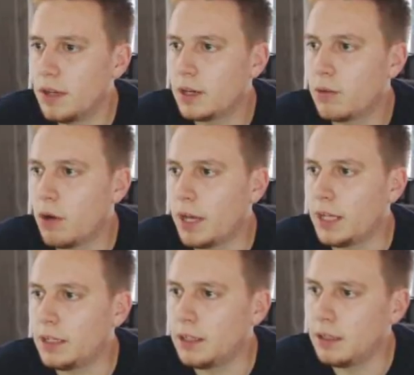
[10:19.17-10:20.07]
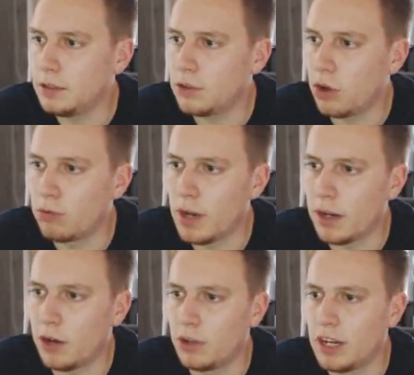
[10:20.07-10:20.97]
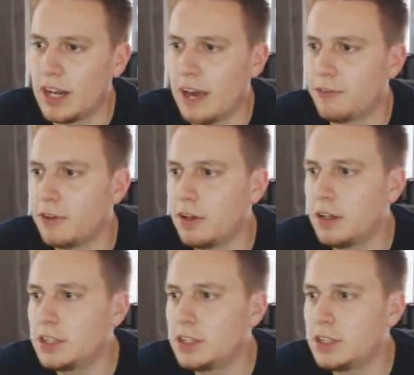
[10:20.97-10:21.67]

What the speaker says: Higuain. He's got a runner on the left.